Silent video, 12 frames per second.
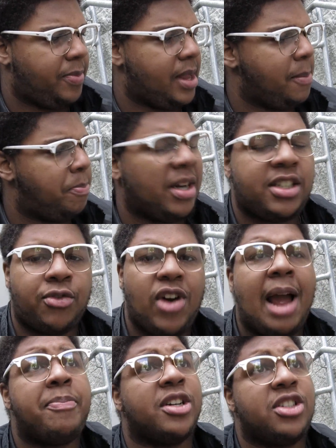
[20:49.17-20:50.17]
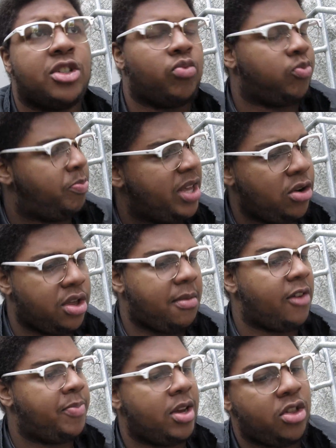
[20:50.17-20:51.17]
a bunch of wrappers to peel them
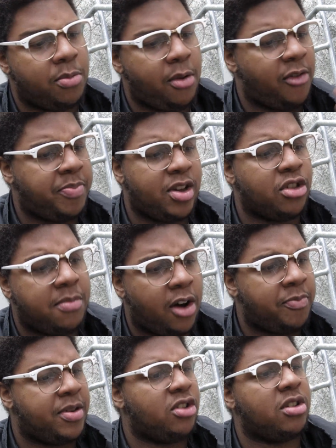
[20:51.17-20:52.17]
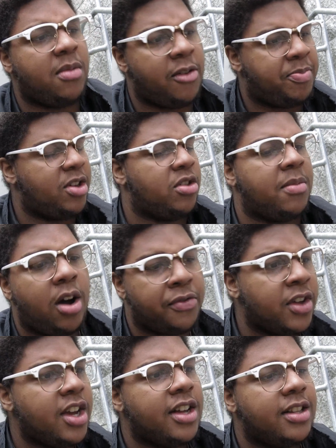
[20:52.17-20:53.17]
off, peel them off, peel them off, peel them off, peel them
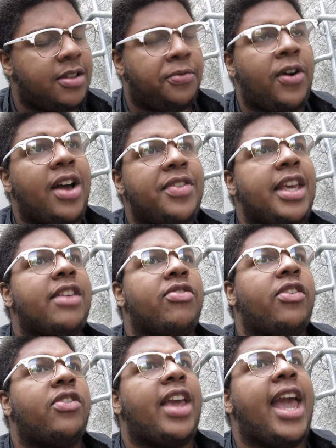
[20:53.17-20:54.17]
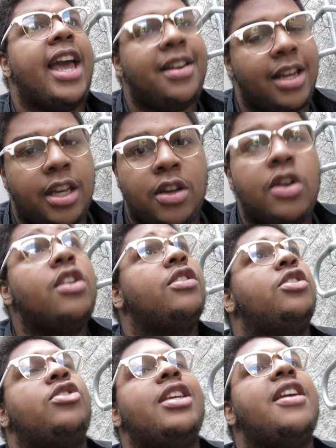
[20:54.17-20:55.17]
off, to finally get this candy, to
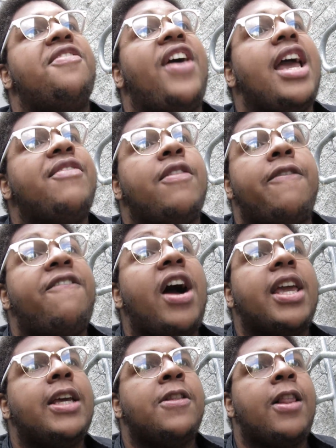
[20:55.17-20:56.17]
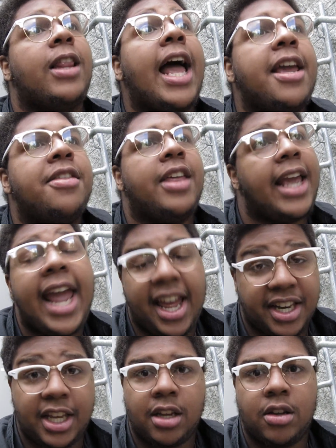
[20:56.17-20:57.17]
see if I even fucking like the
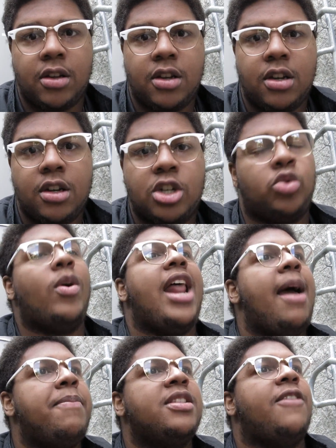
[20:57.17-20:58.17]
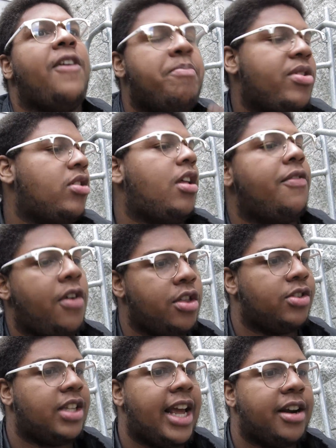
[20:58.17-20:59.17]
candy. Because what happens if I peel off all
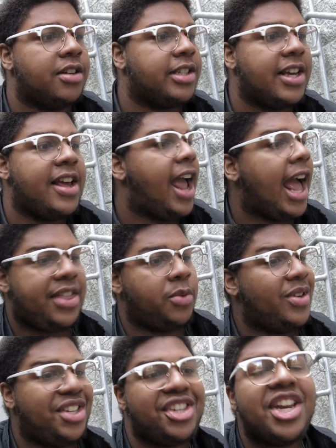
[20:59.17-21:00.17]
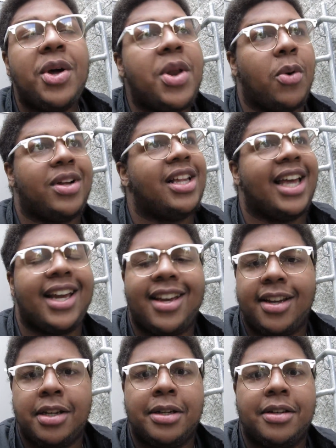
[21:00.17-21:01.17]
those layers and then we still don't click?
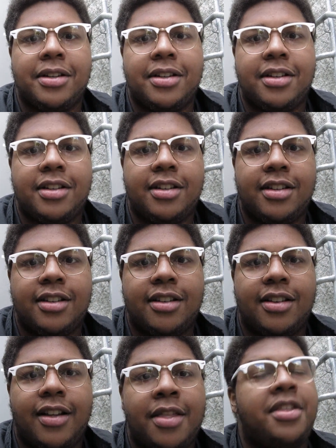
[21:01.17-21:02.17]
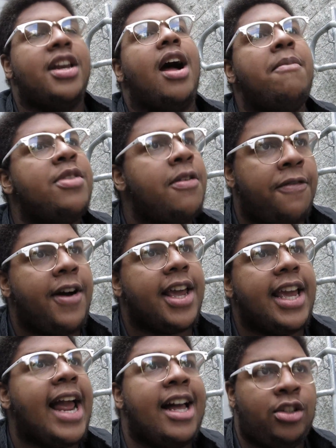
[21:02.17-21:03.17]
Then I'm the
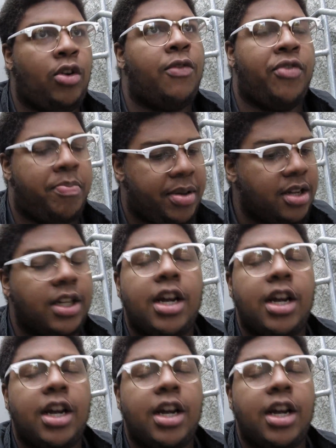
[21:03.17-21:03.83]
fucking asshole for peeling